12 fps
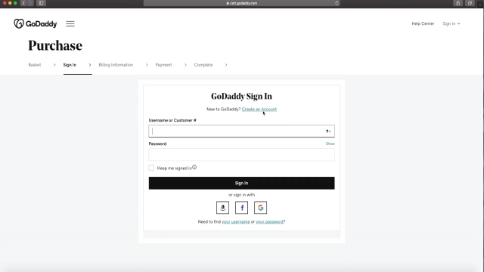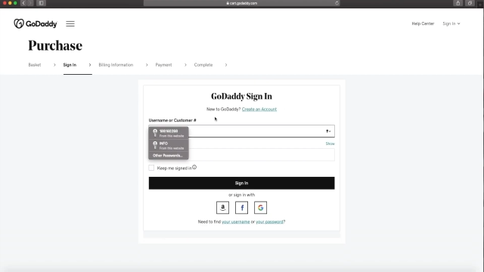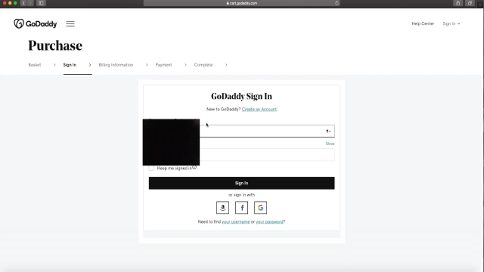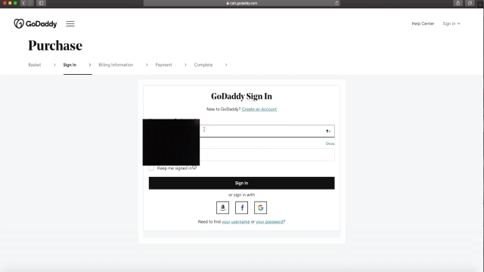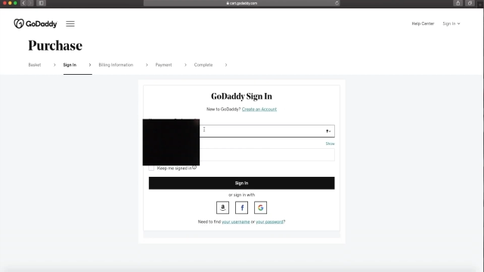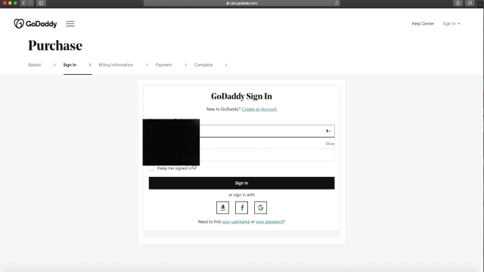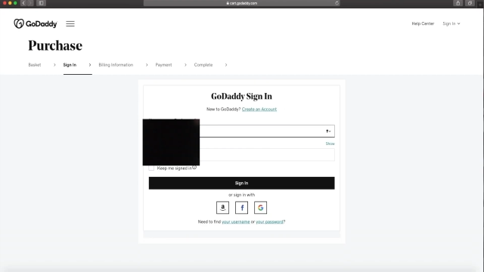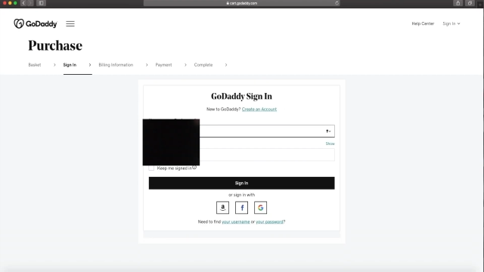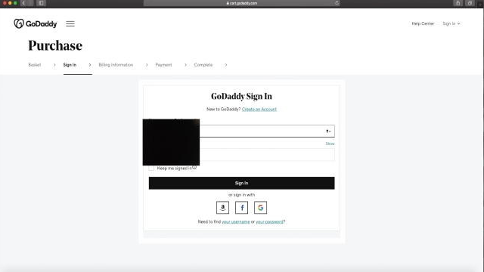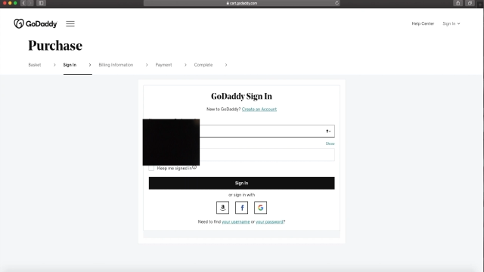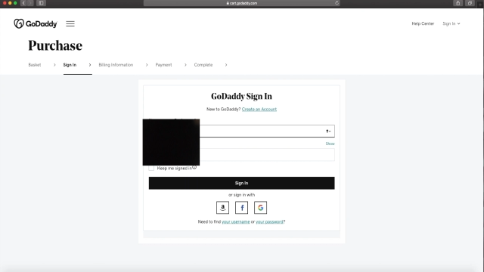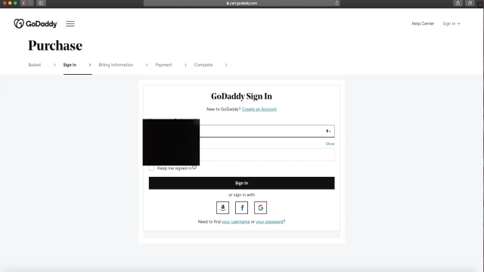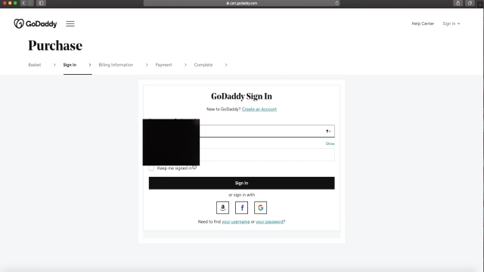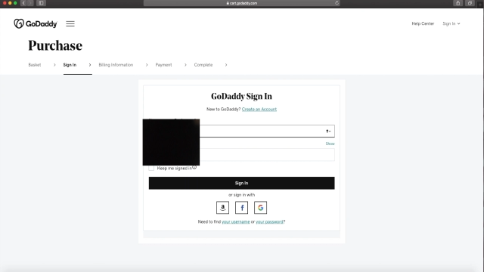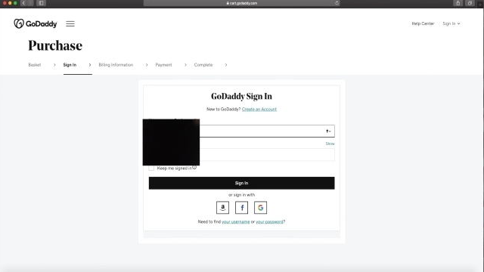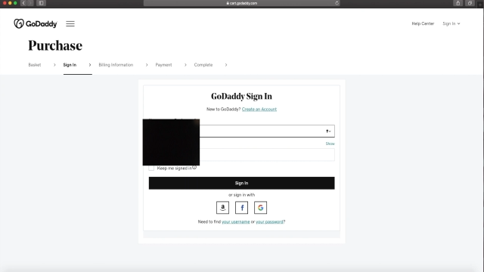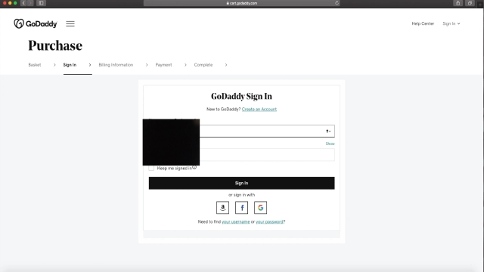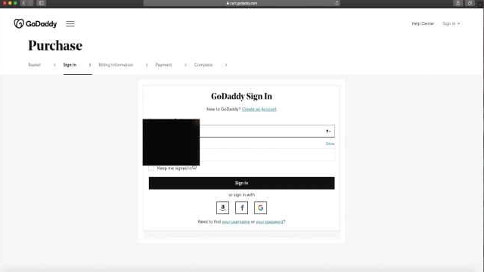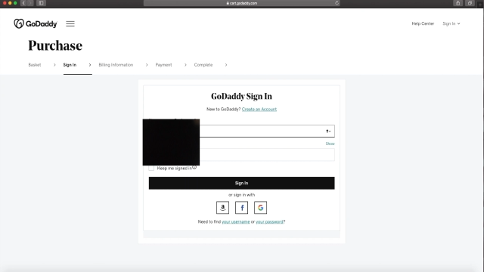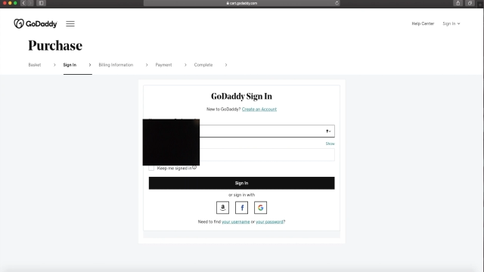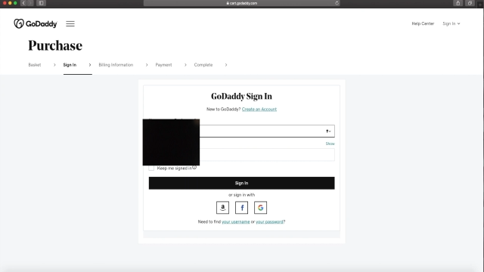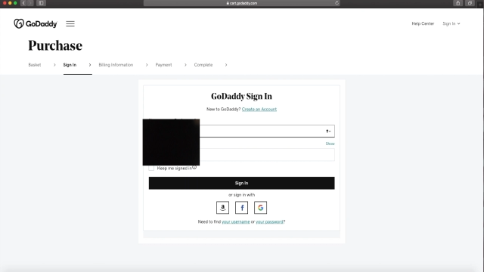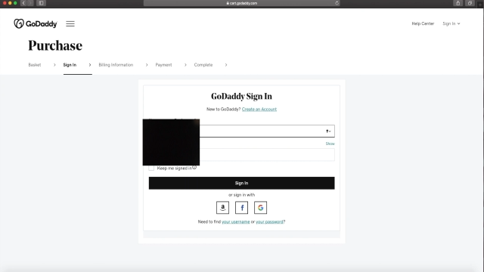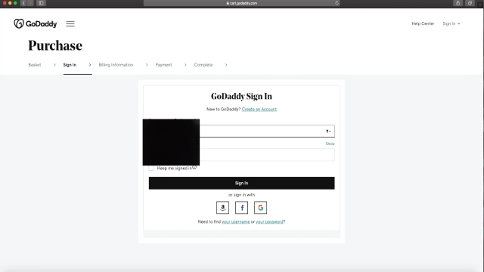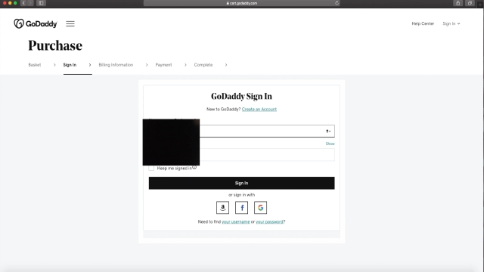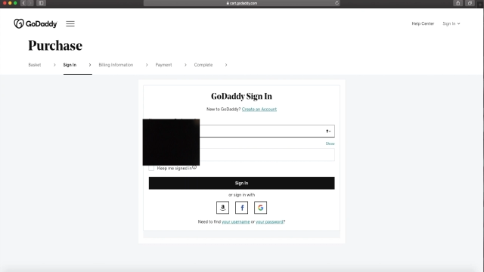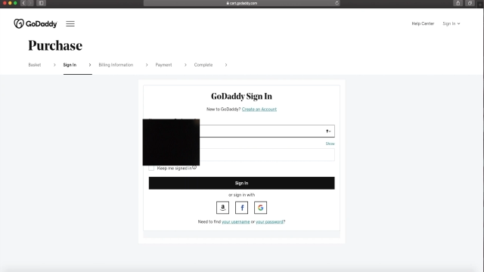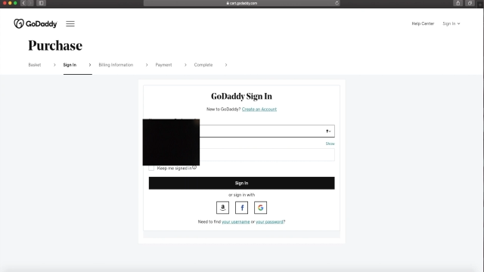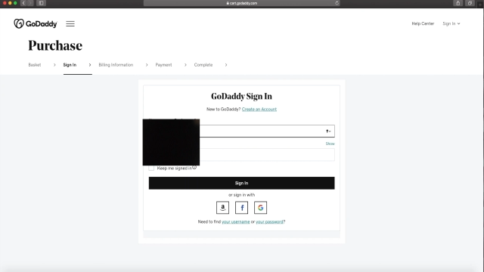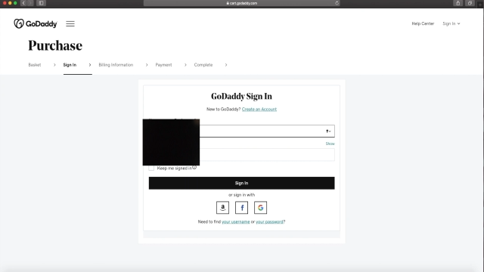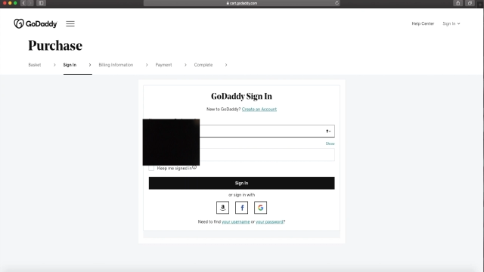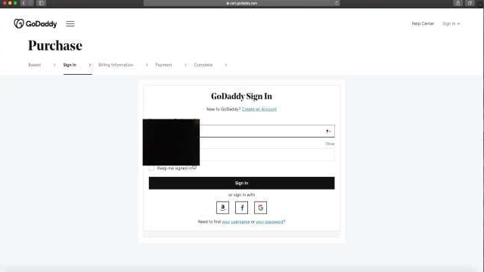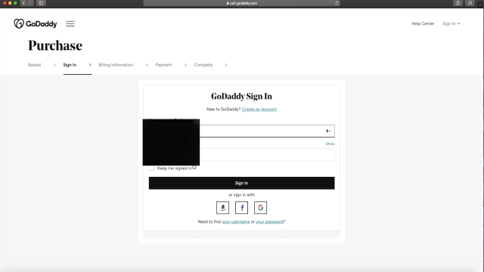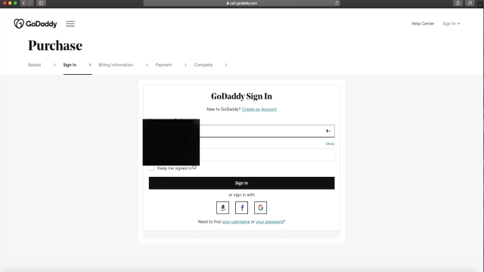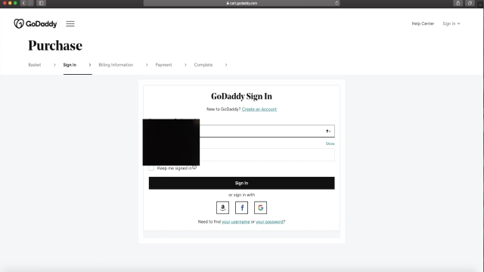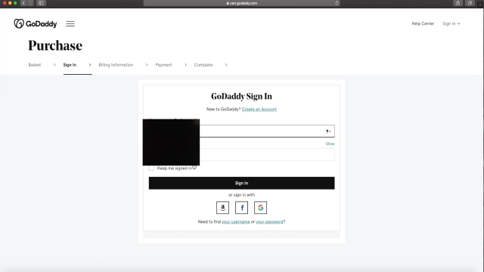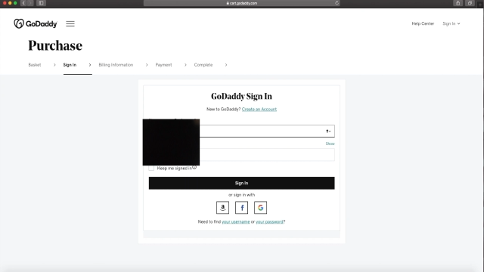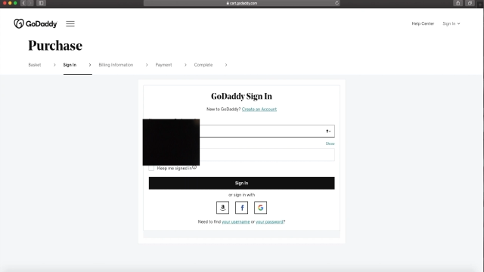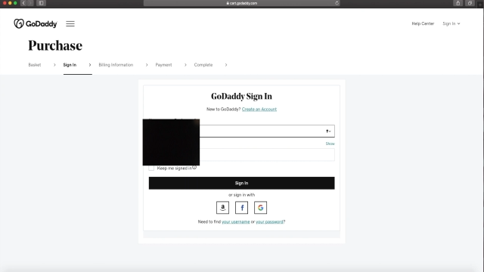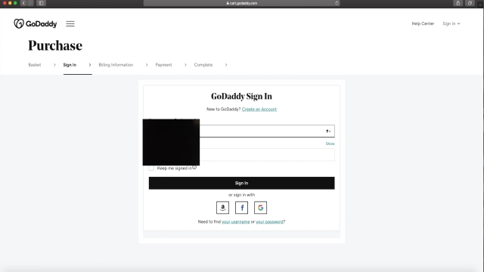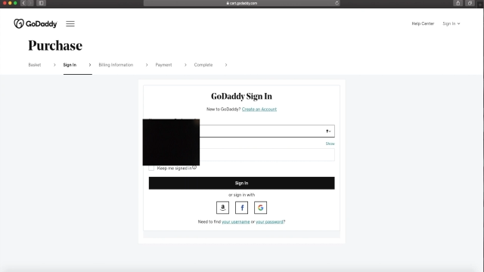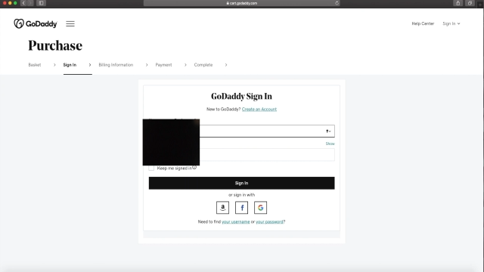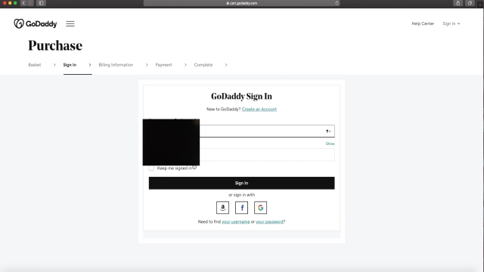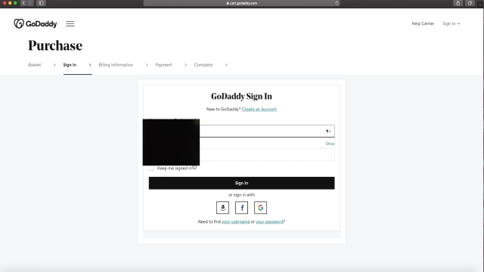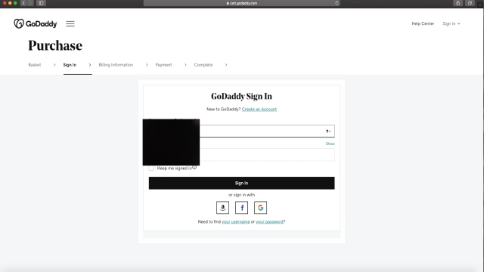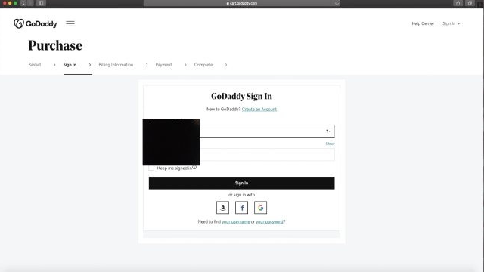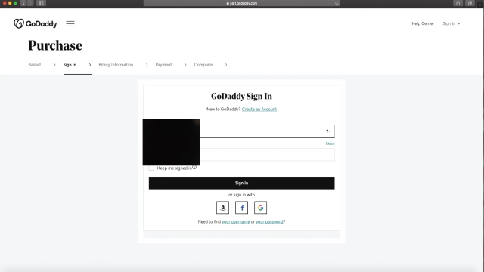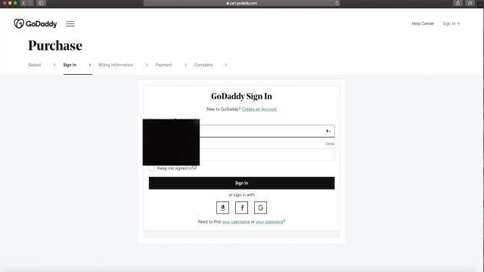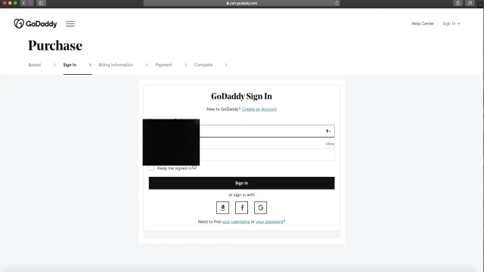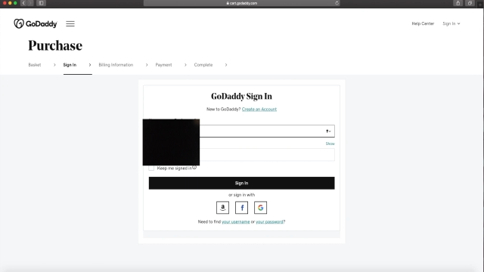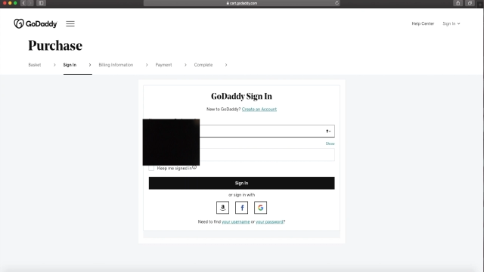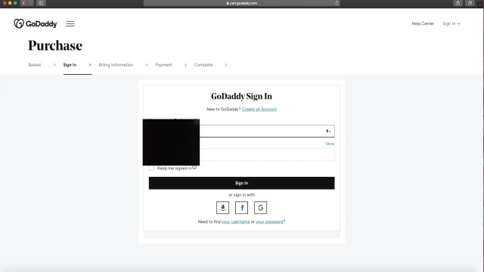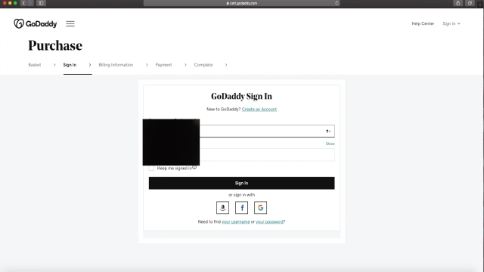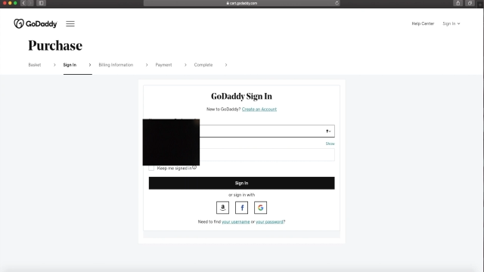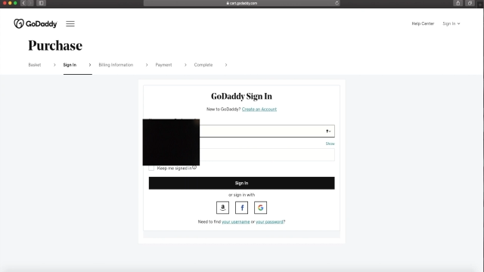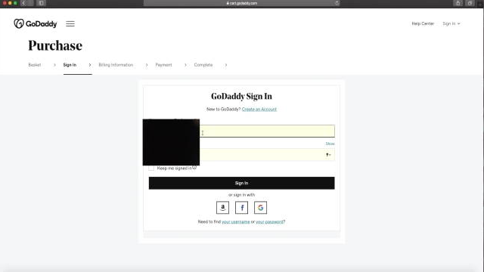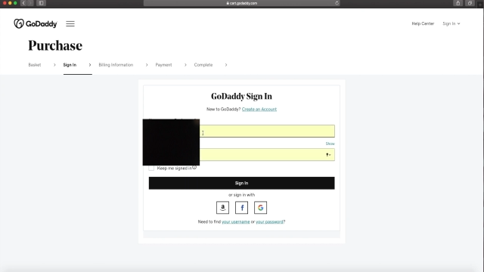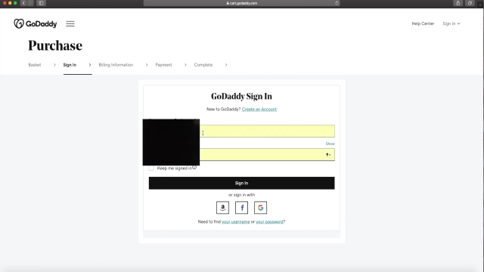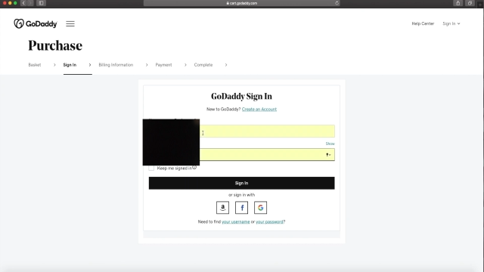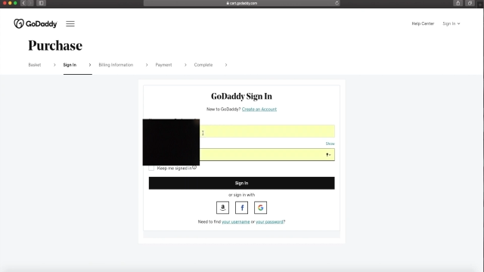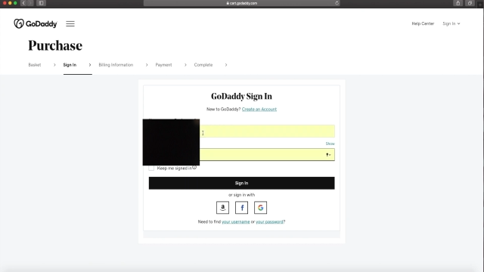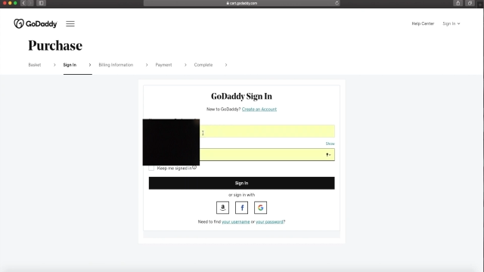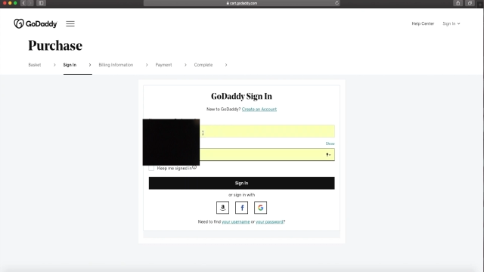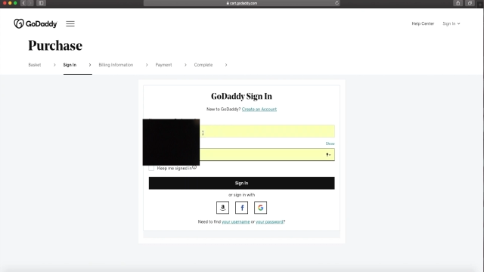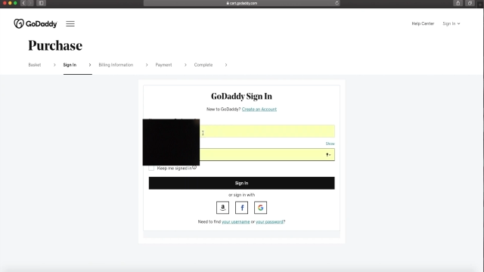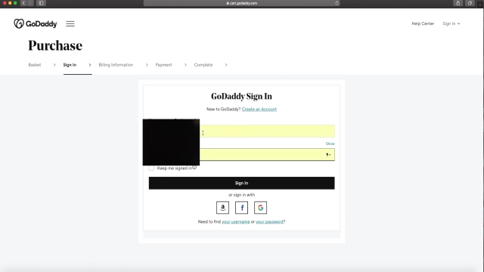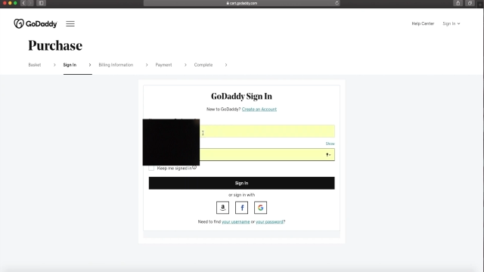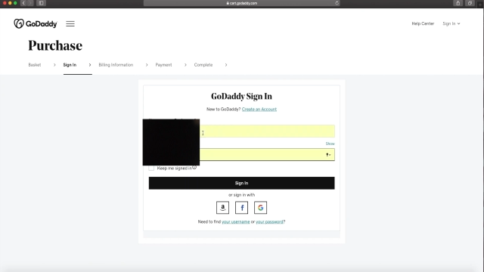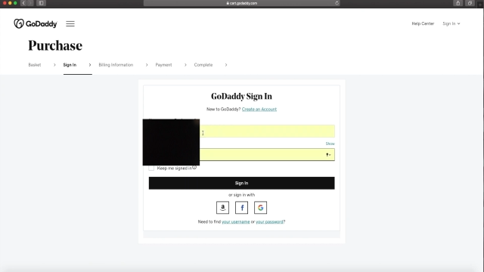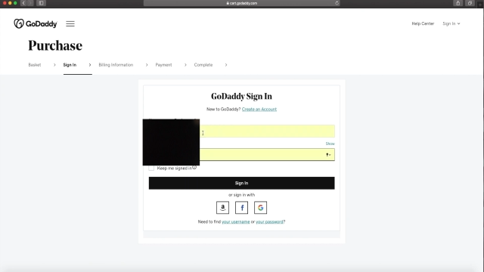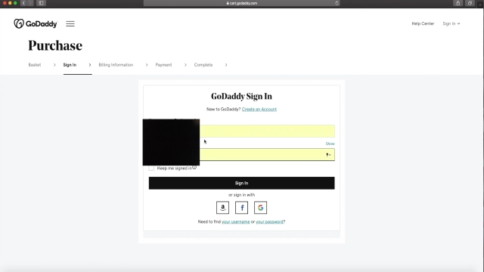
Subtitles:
Nobody's mouth can be seen.